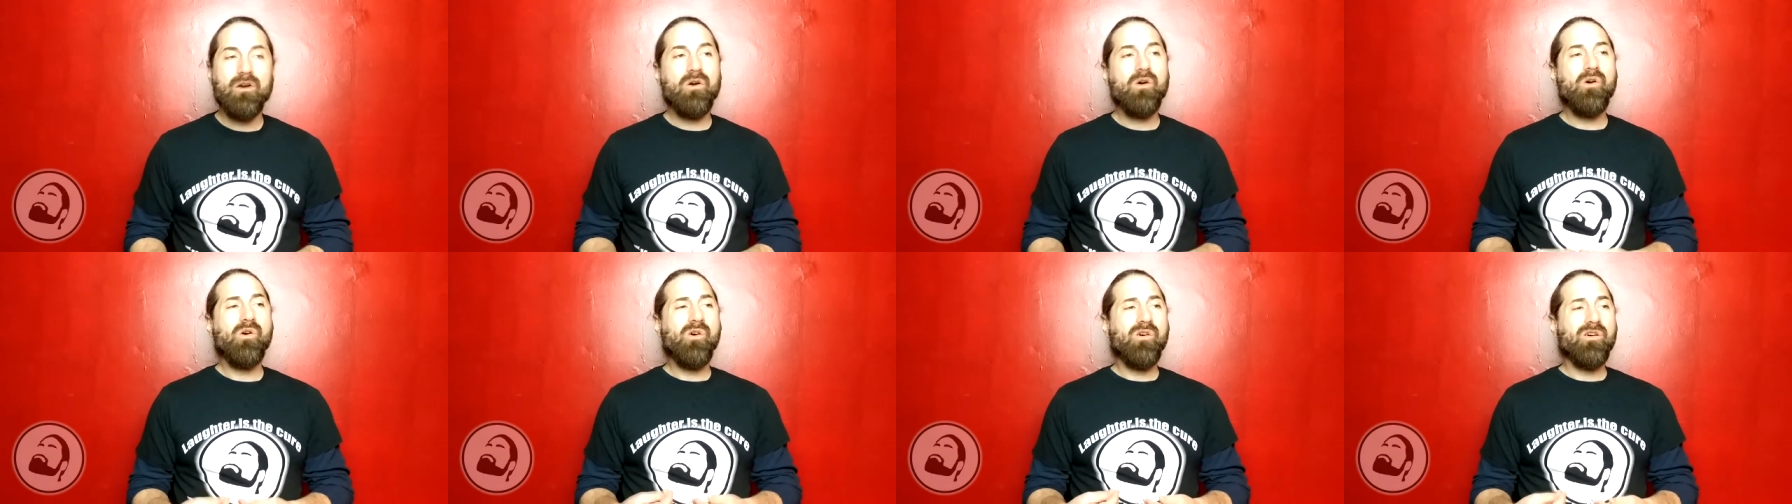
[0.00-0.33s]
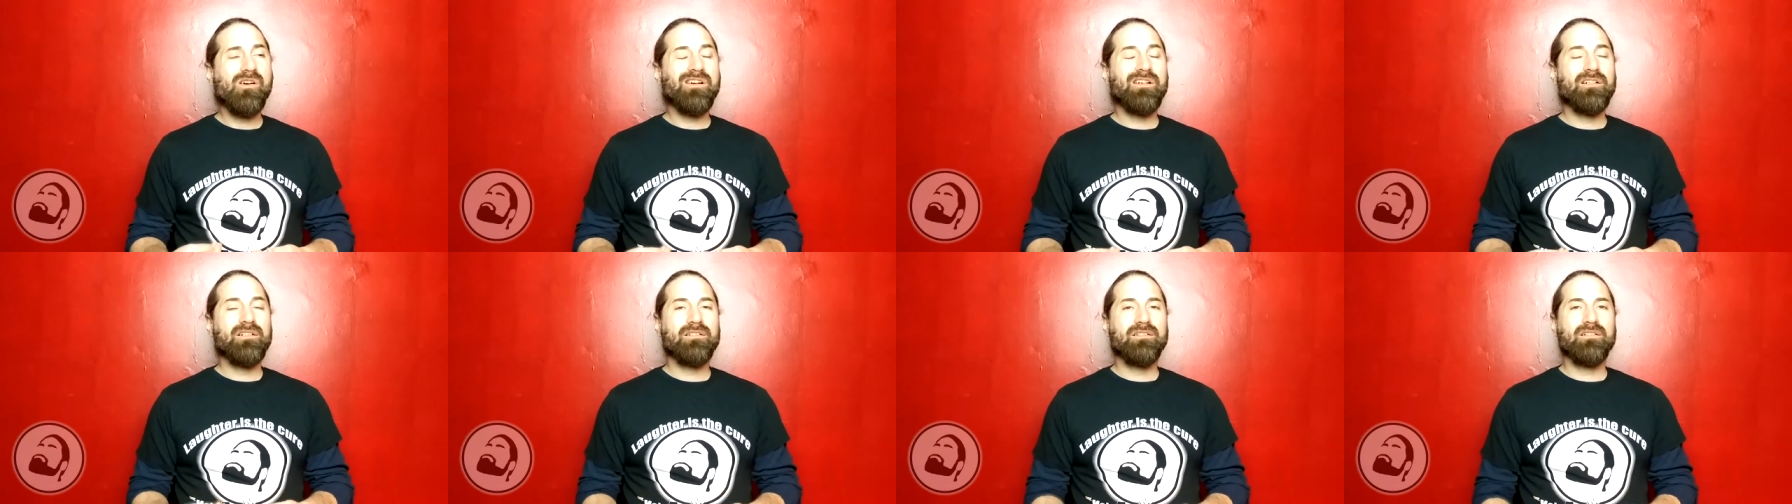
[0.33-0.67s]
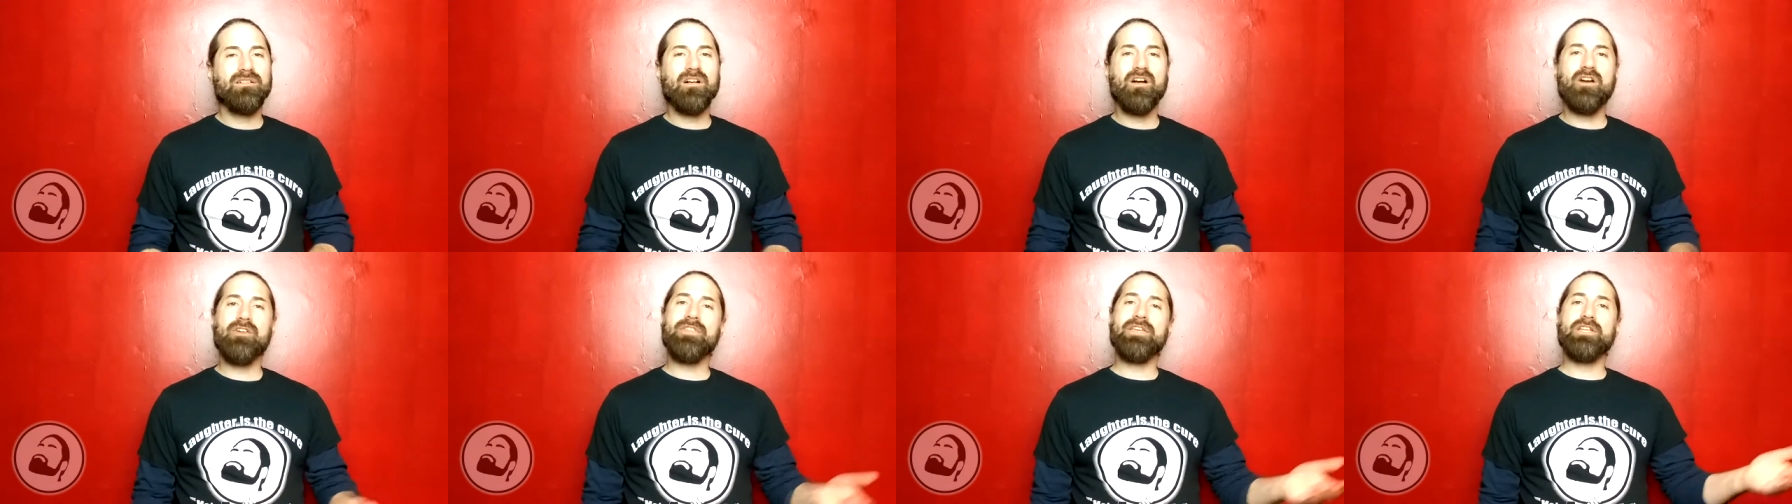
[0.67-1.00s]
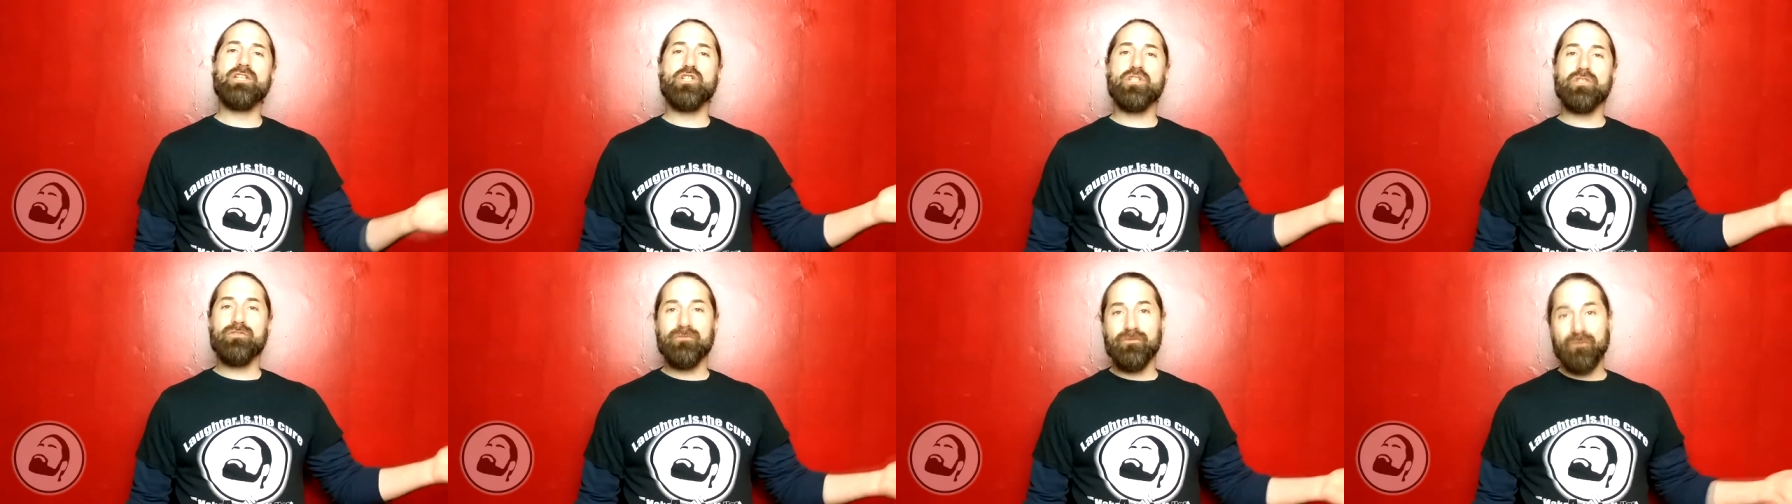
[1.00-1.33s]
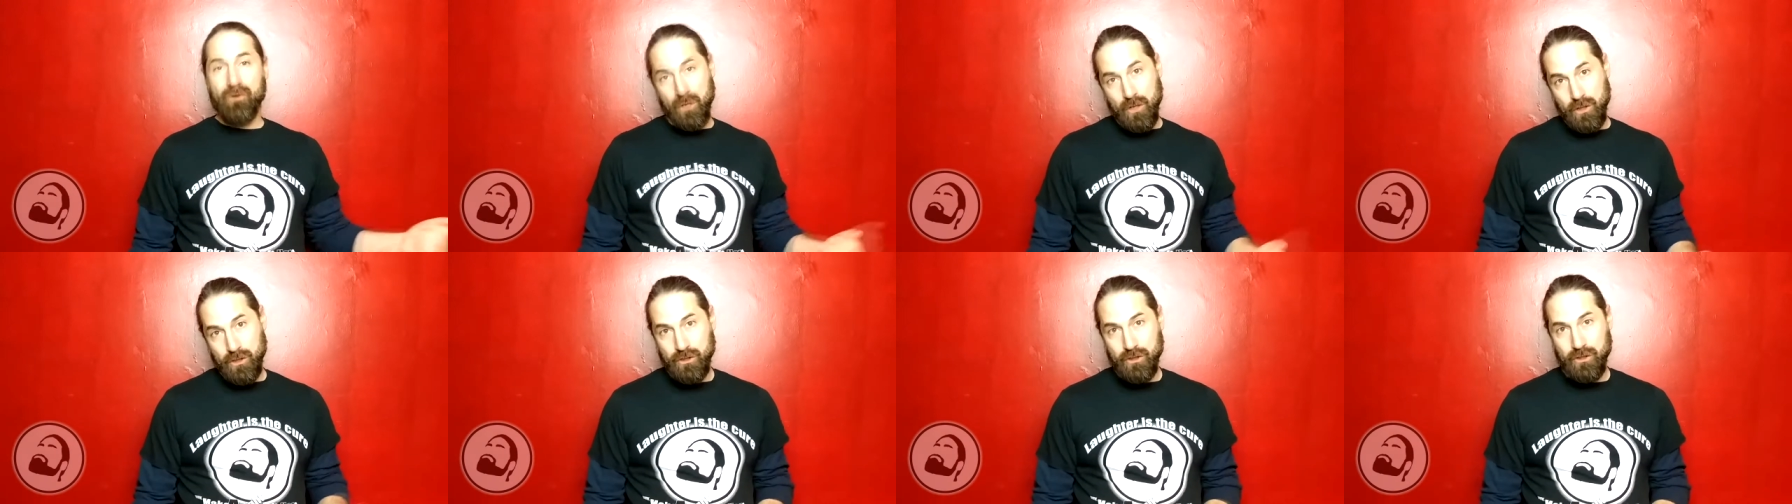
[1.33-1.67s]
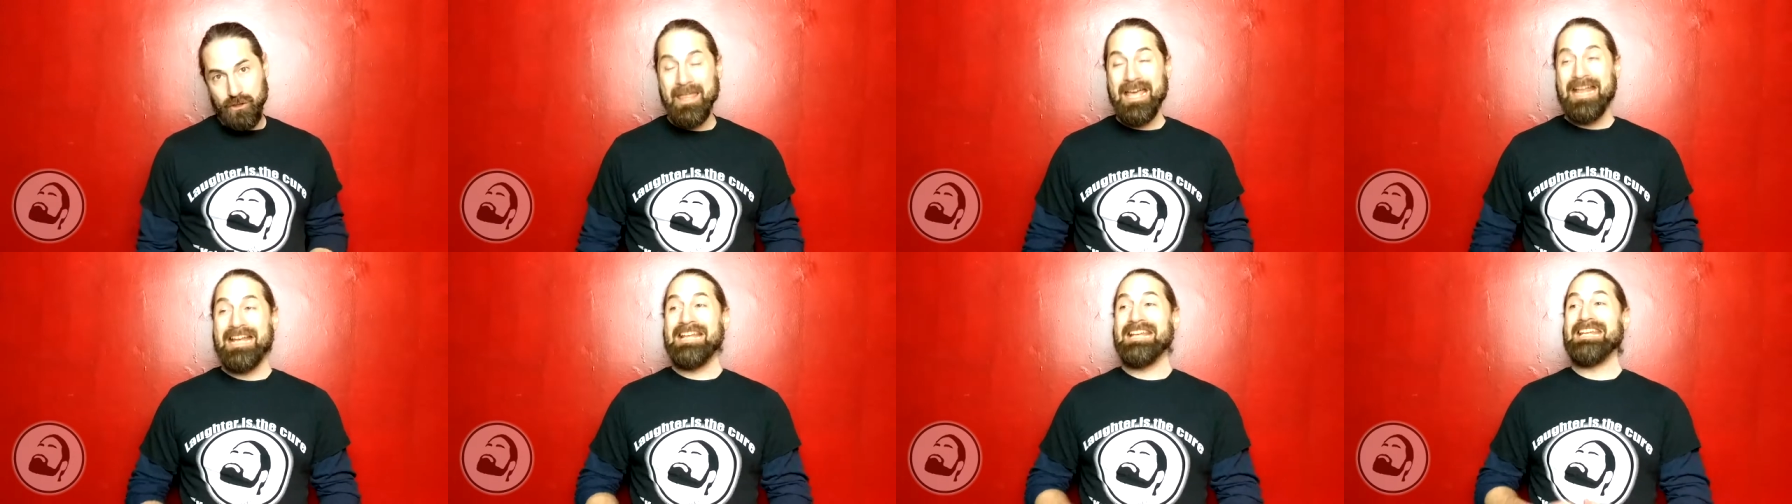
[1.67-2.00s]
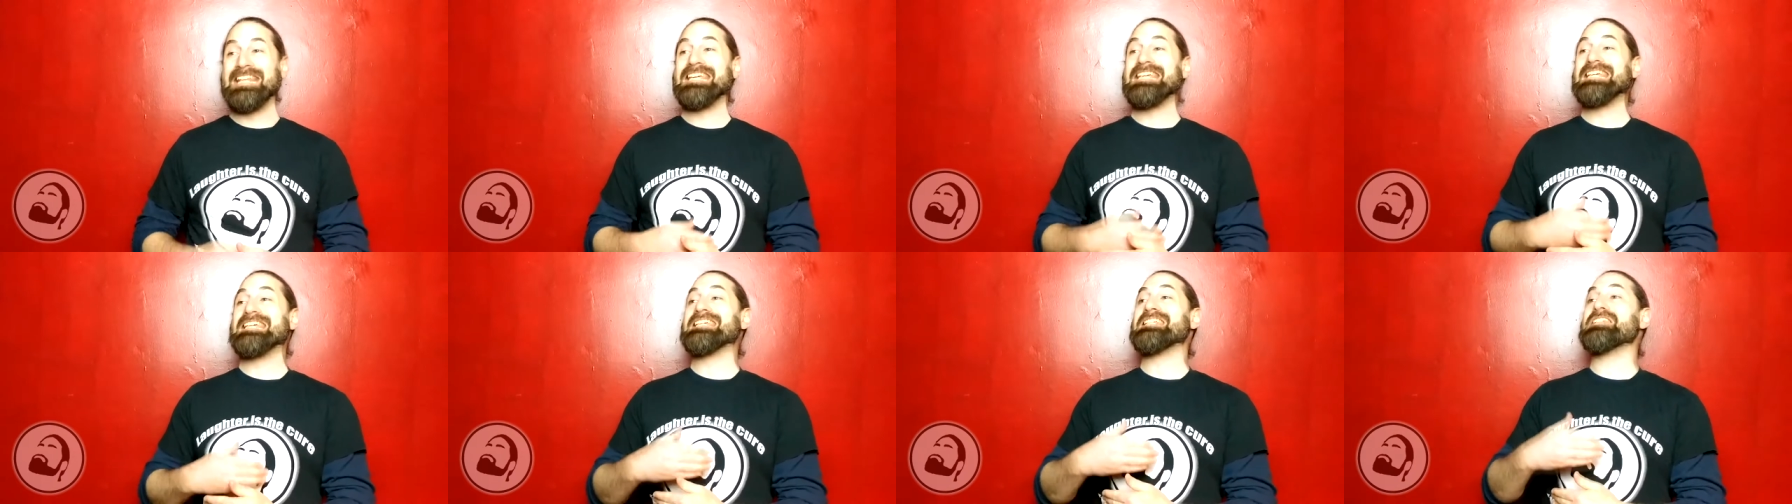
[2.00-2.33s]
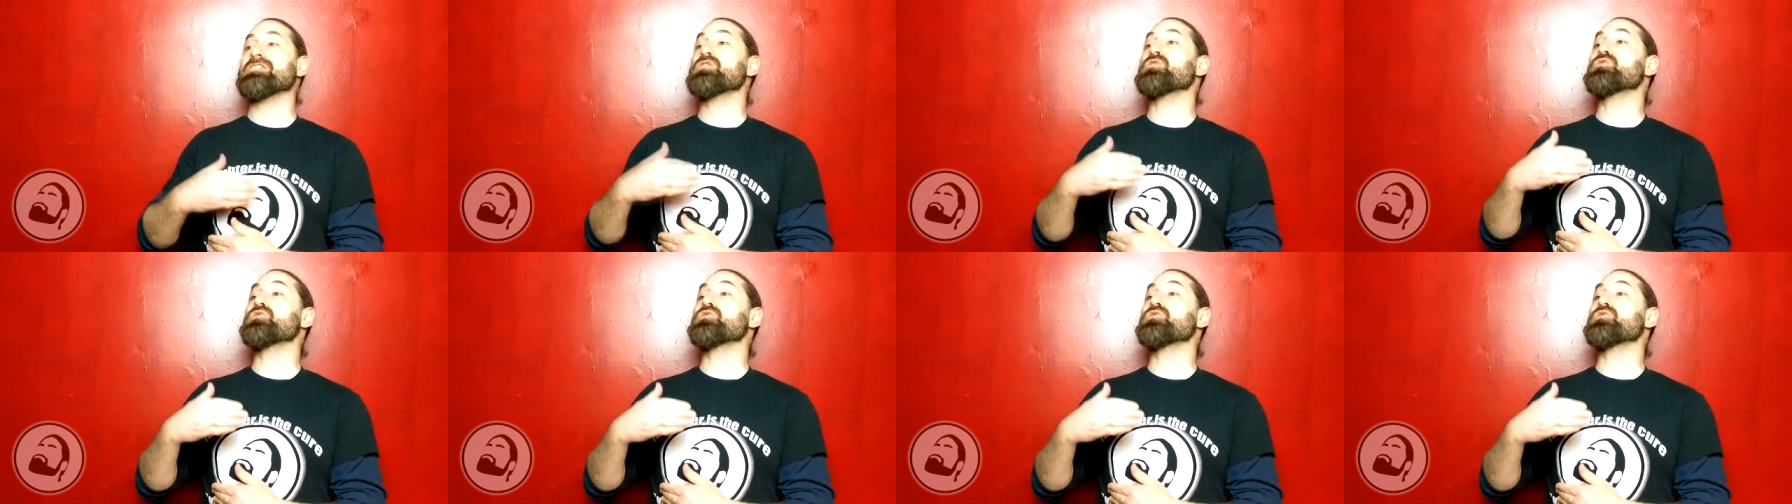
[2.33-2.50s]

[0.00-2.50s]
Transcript: Or are they just furniture that need